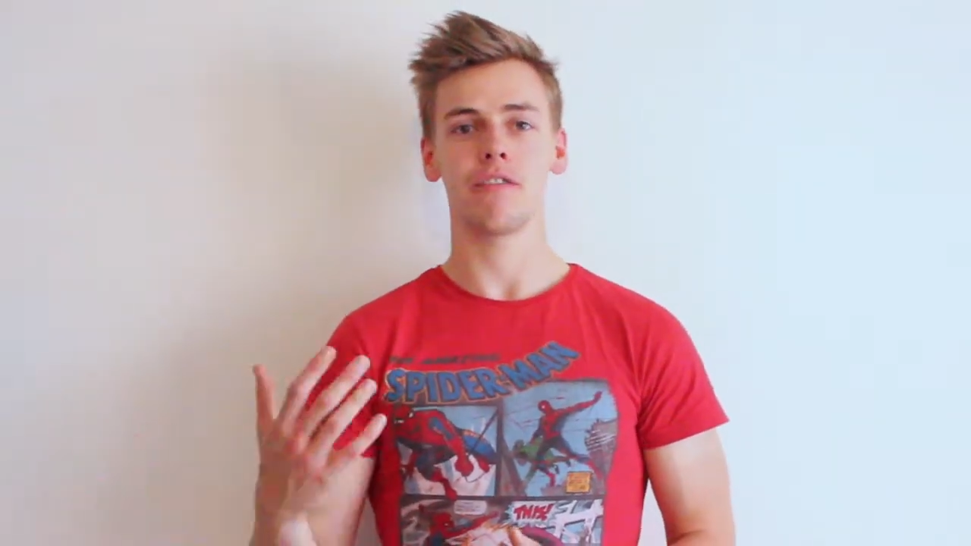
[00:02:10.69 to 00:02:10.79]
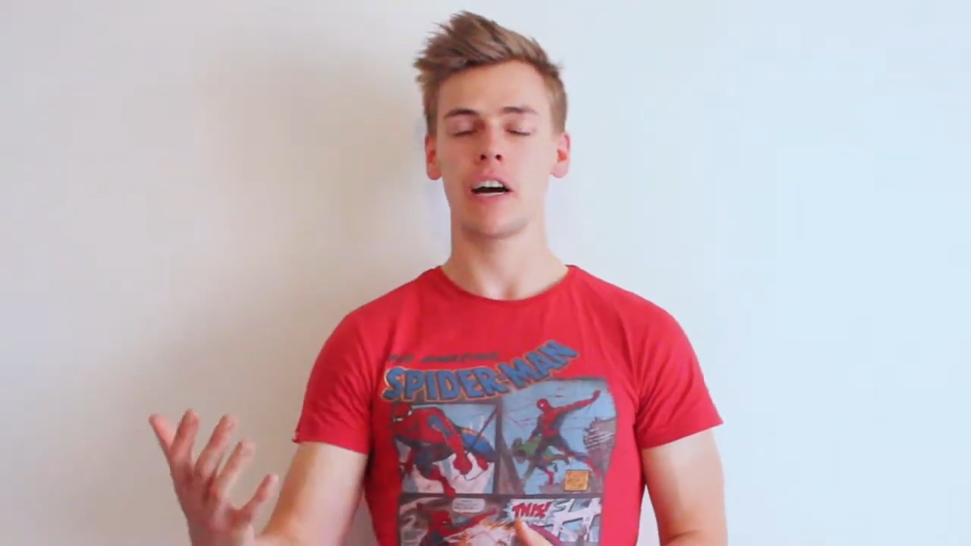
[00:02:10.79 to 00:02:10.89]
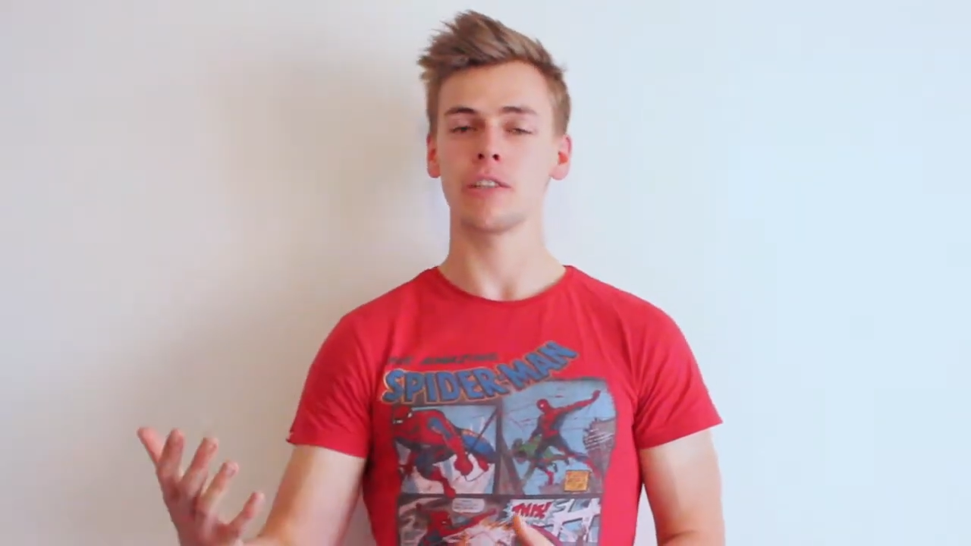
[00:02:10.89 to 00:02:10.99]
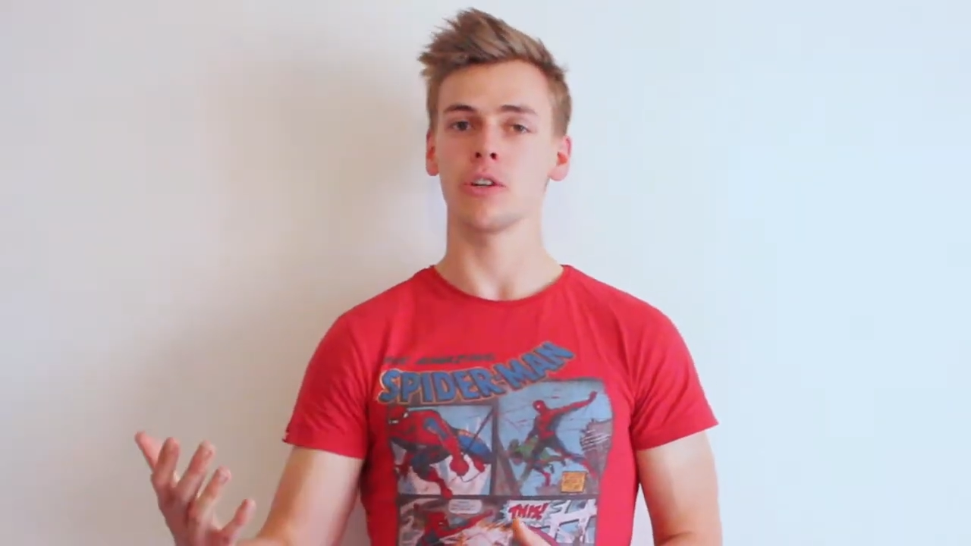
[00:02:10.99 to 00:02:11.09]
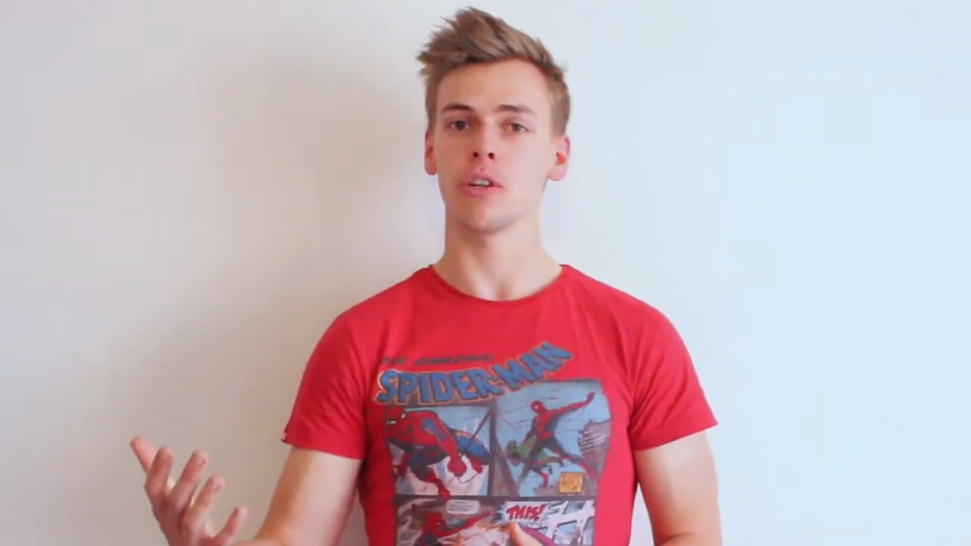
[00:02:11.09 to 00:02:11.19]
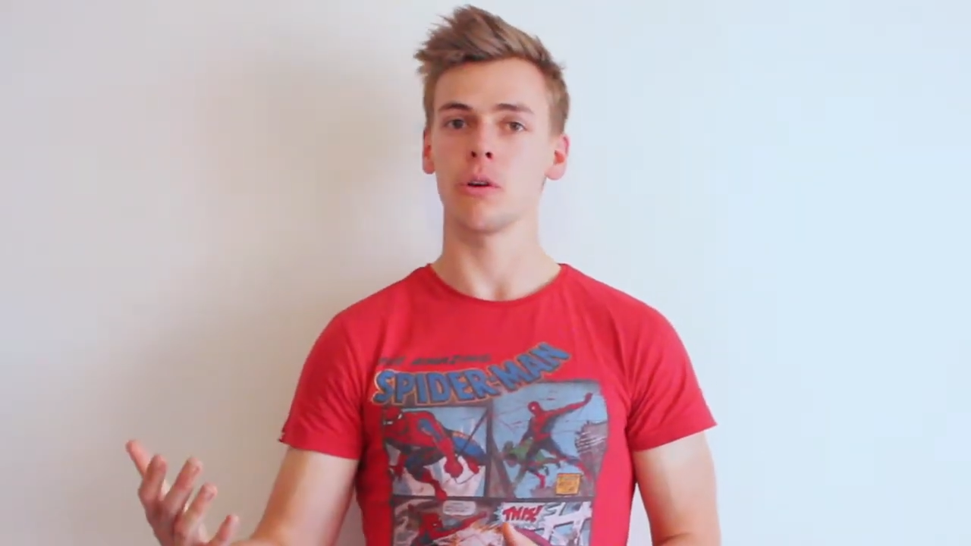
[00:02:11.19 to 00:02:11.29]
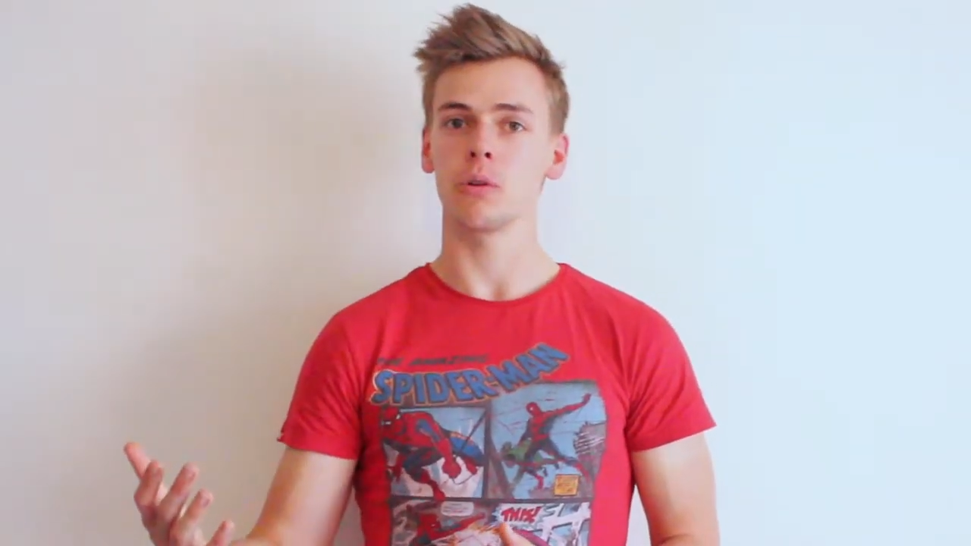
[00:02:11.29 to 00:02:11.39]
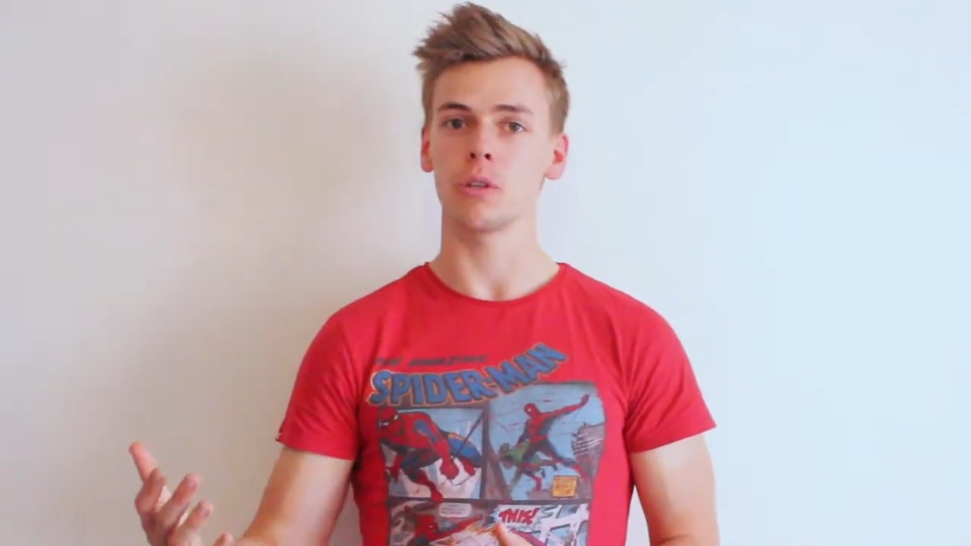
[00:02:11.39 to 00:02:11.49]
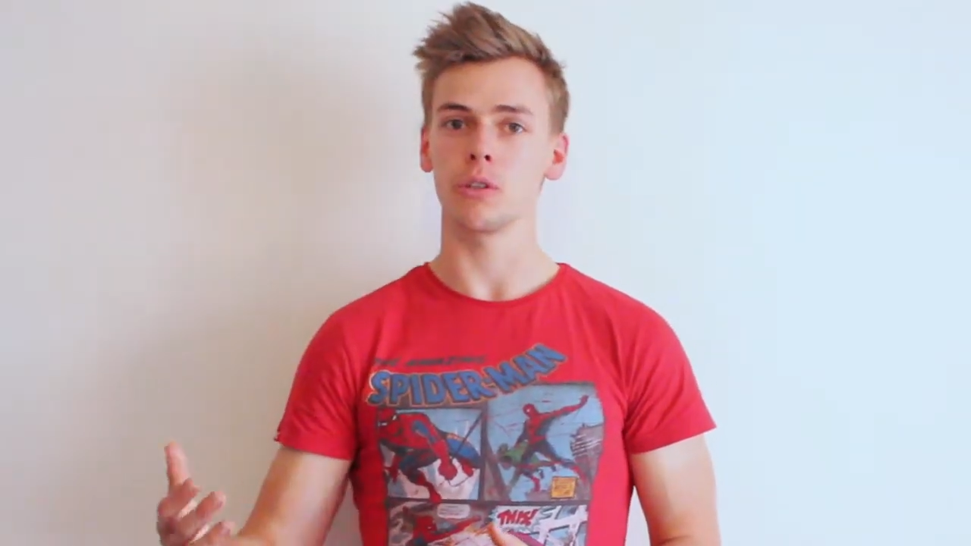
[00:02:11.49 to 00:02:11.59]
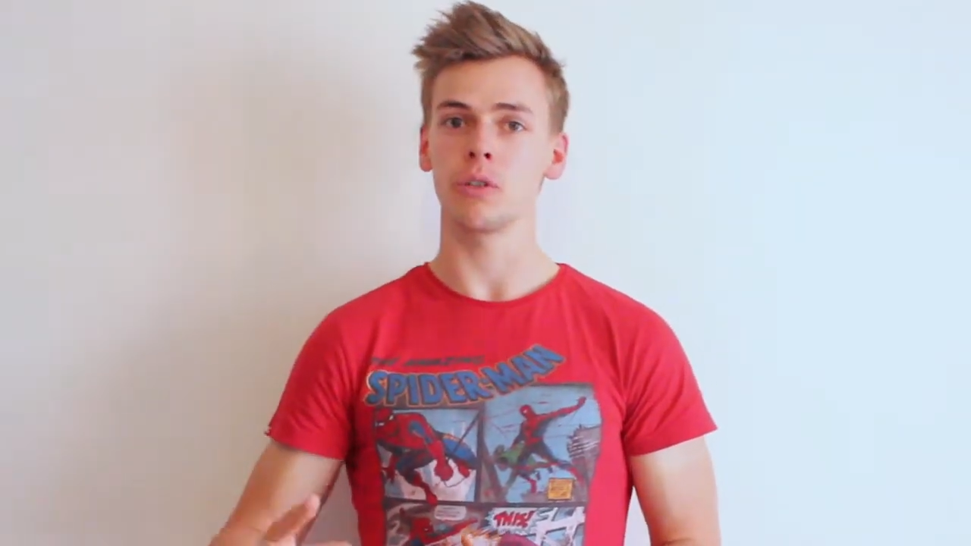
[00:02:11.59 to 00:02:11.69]
find your
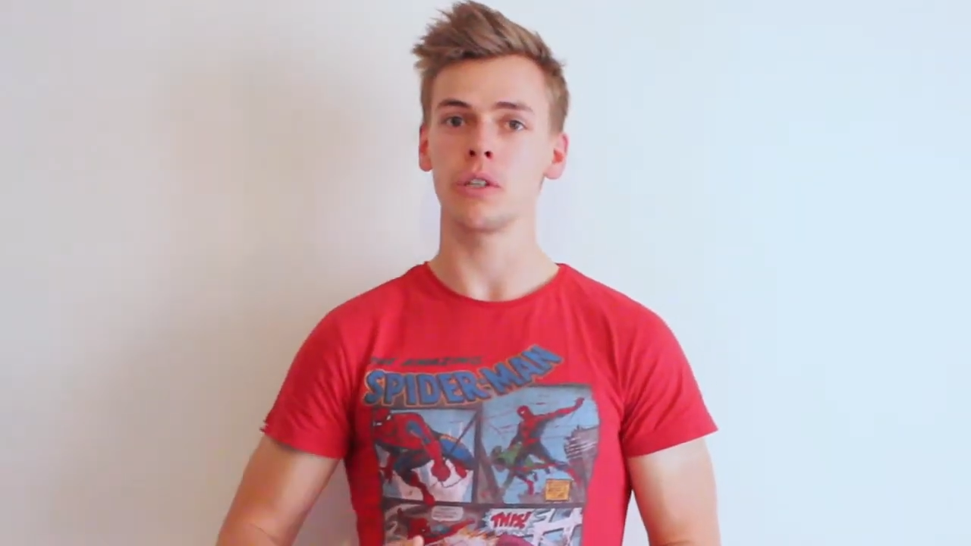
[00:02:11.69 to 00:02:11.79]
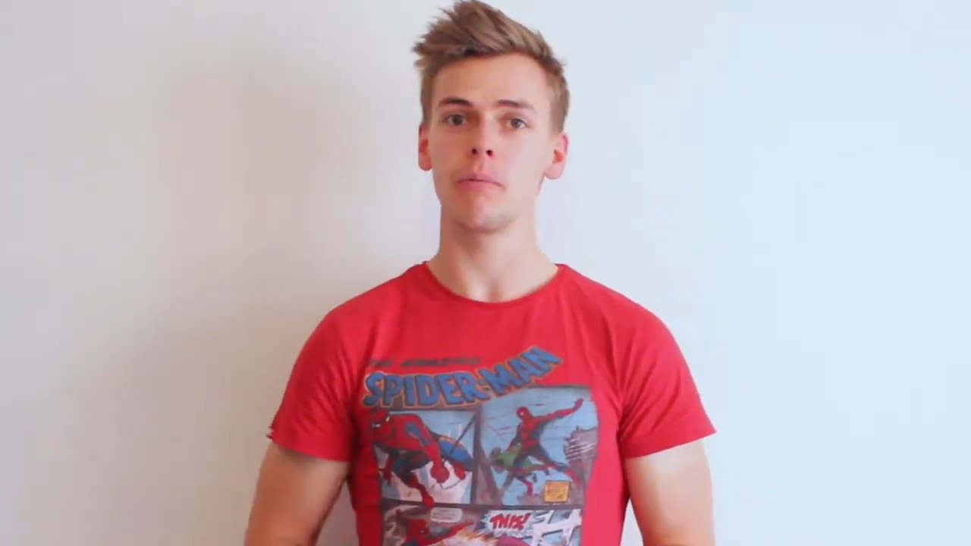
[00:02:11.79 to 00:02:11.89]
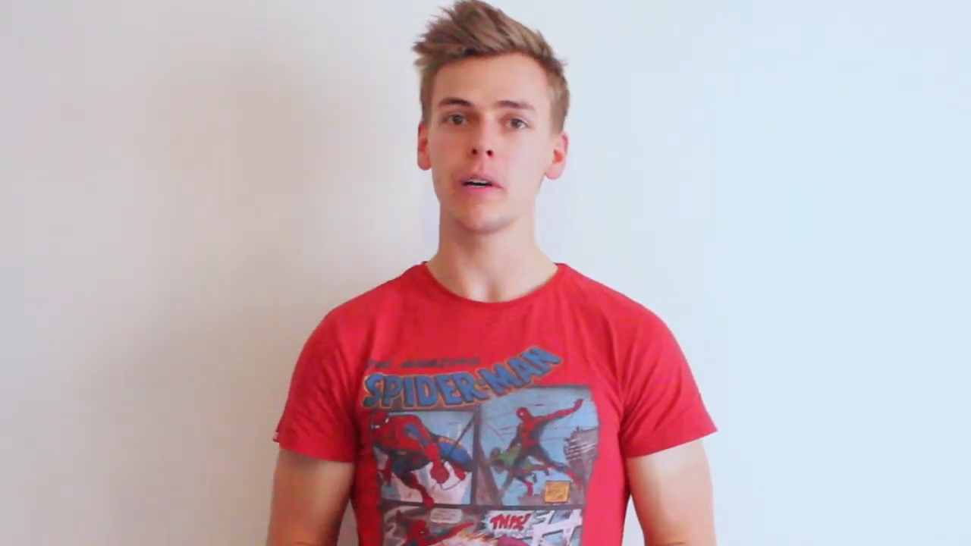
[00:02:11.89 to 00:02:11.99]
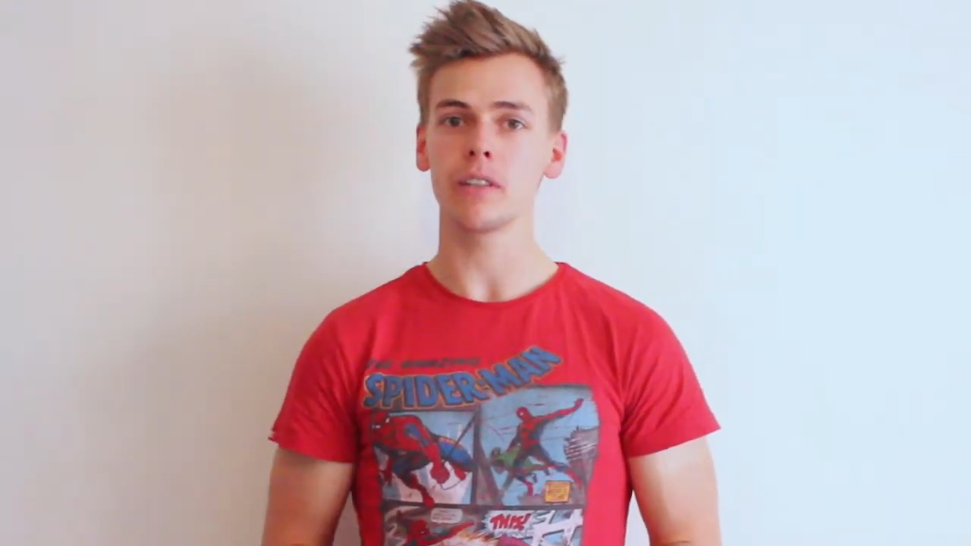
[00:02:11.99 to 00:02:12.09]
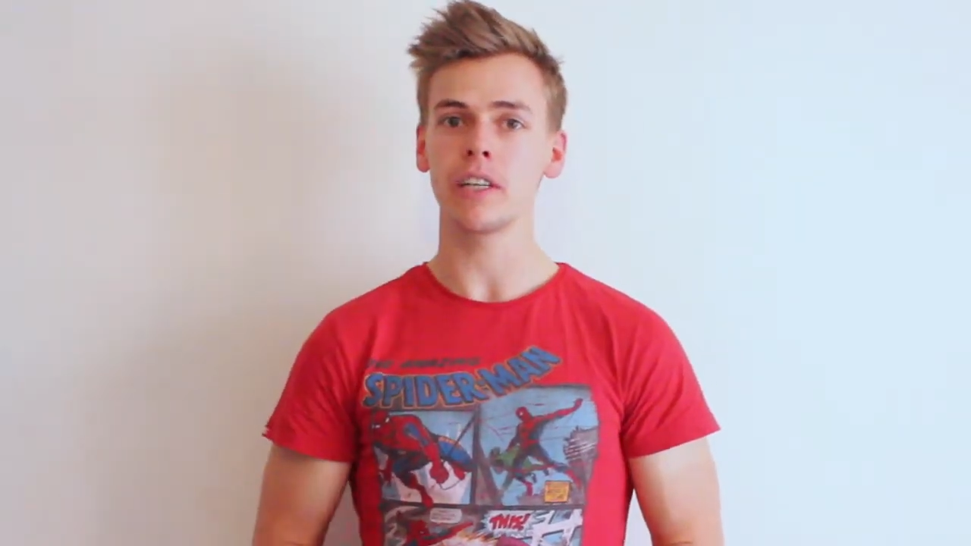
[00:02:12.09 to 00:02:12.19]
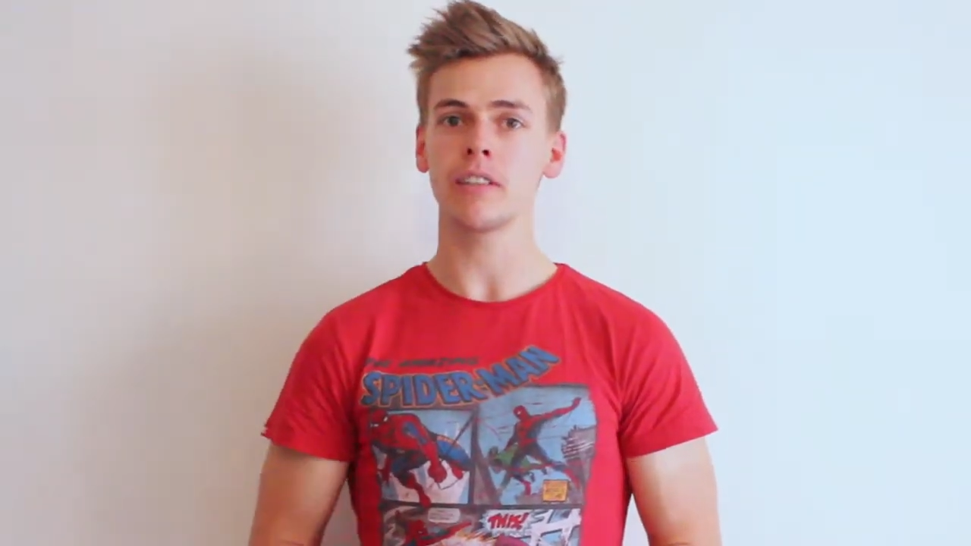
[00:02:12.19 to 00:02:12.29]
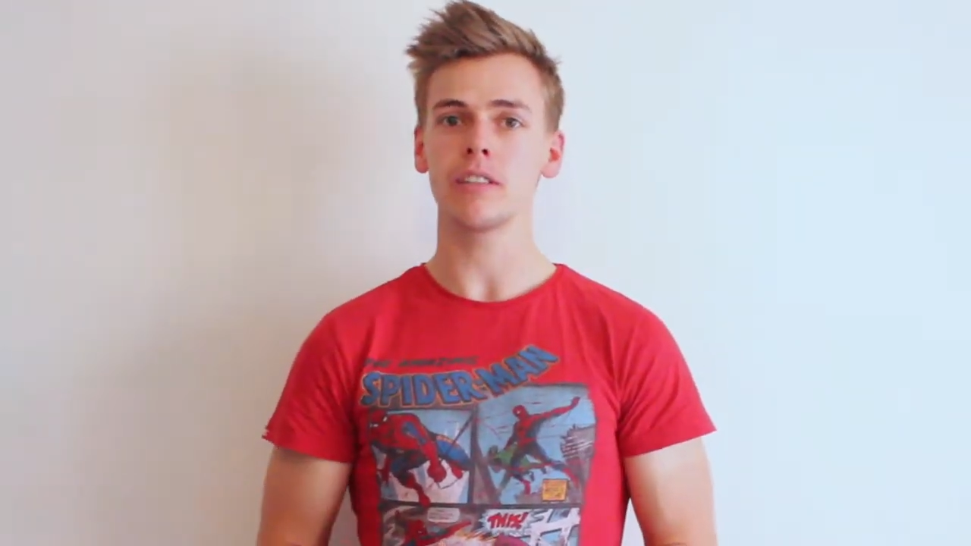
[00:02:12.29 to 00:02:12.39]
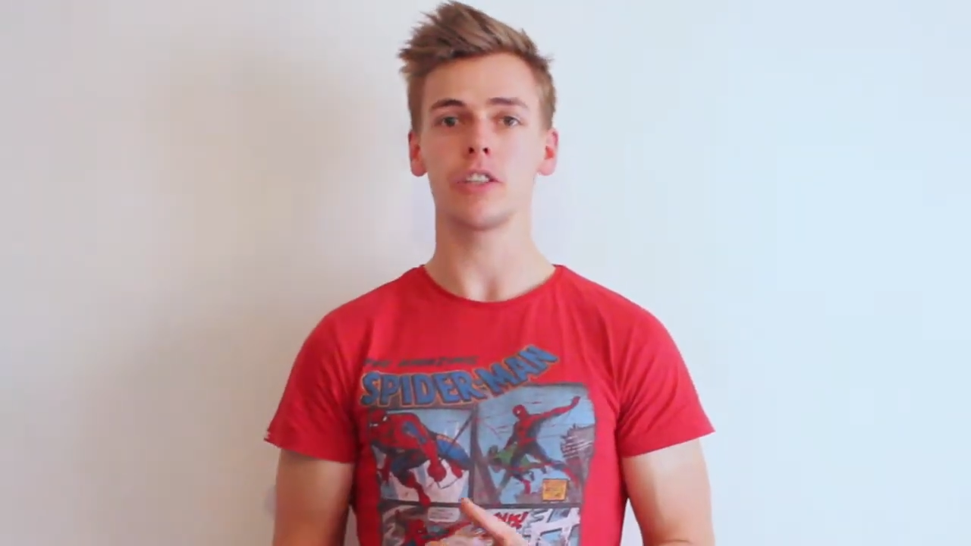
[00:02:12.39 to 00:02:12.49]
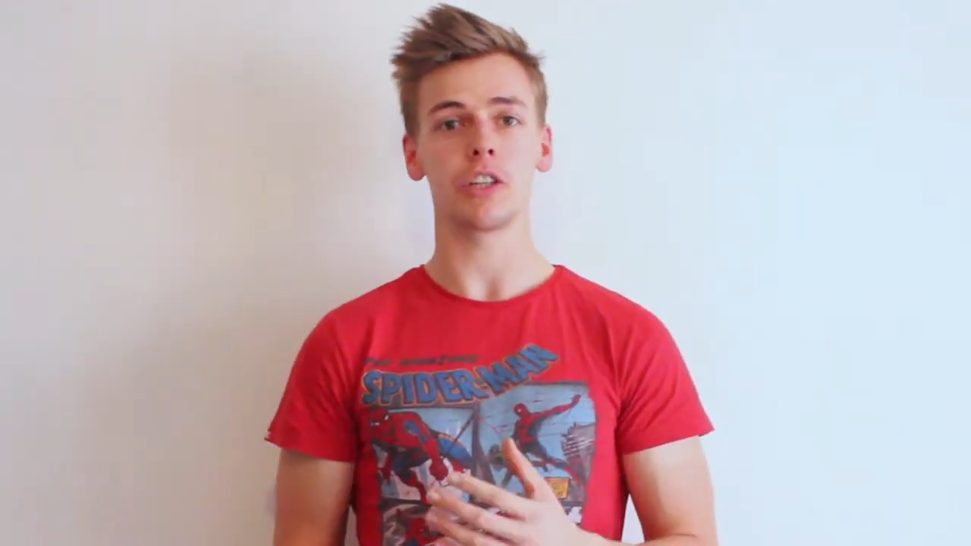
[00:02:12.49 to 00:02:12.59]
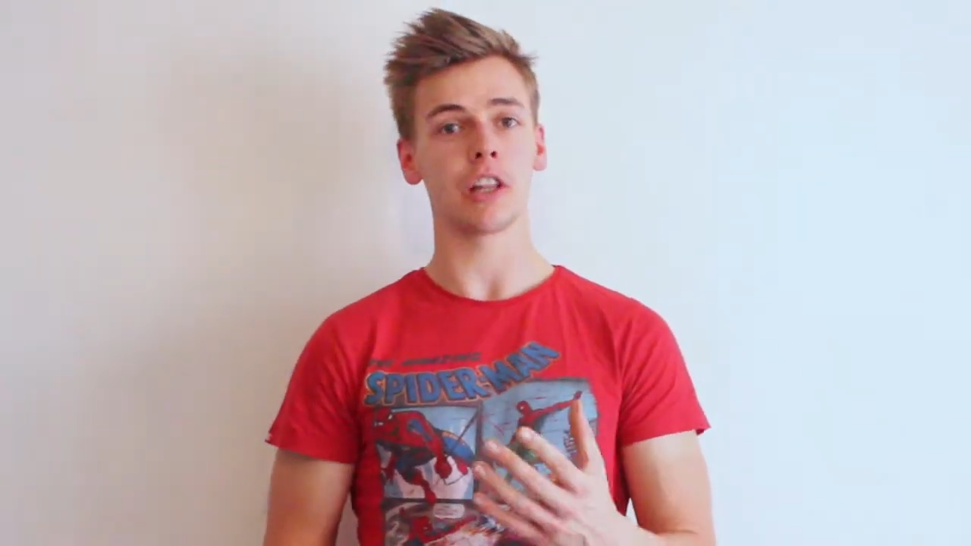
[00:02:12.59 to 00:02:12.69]
local uni buildings,